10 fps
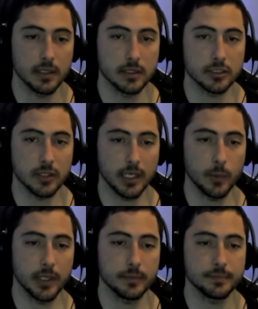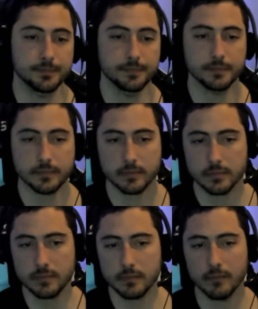So anyway,
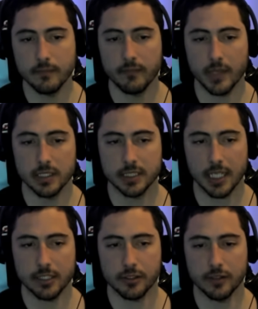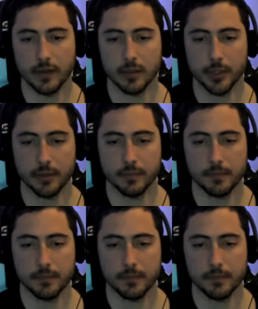center and development,